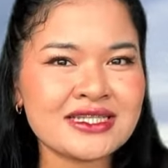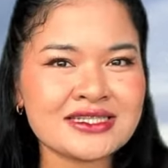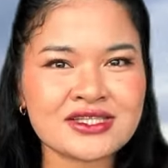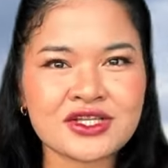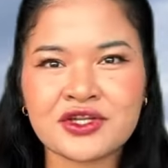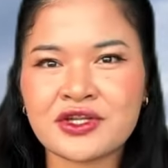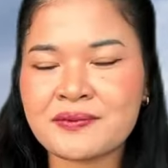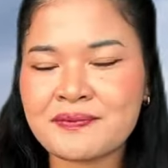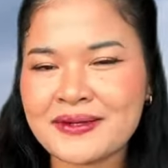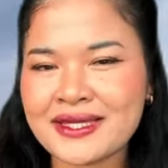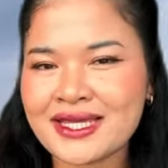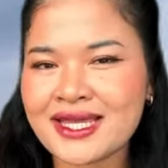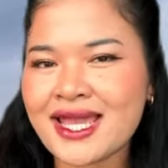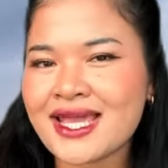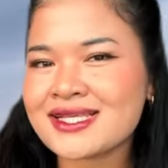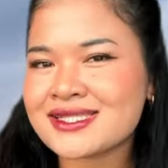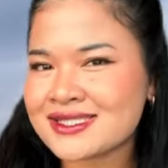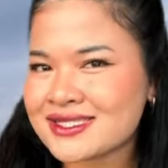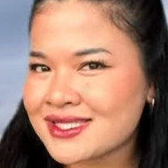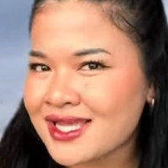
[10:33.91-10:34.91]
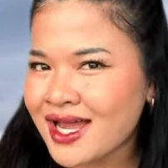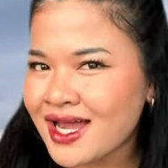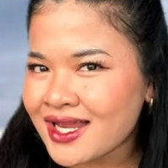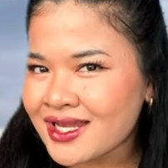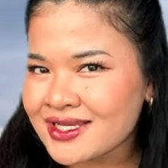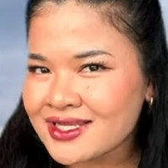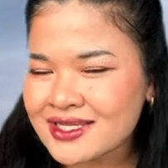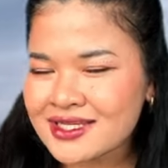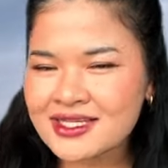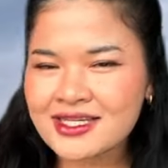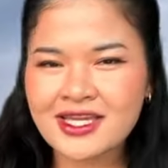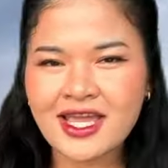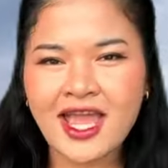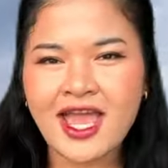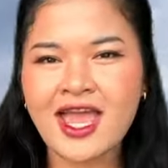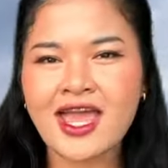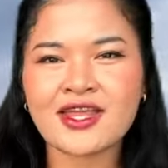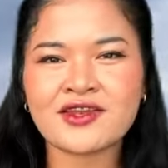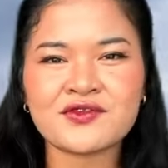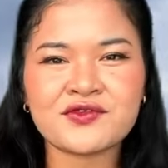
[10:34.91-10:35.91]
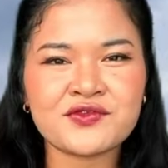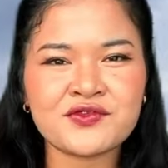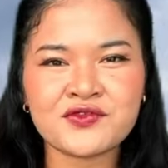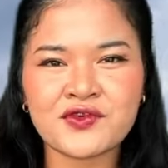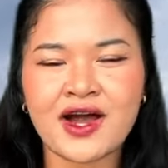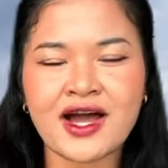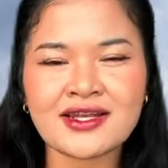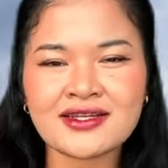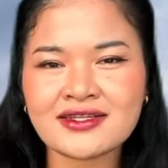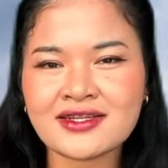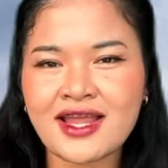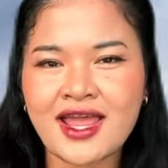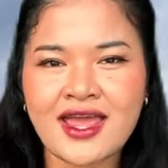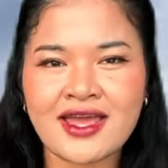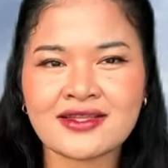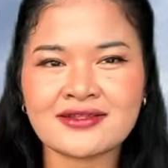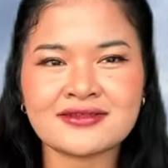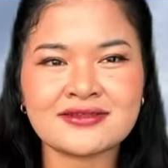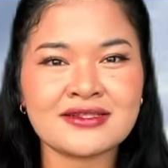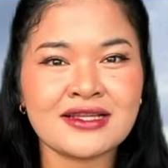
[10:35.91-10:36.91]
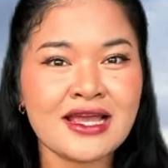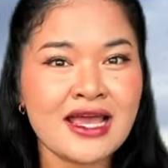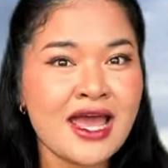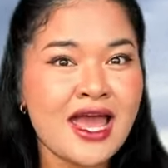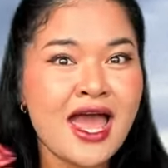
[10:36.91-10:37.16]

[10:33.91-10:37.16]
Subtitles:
it's gonna be exciting and fun and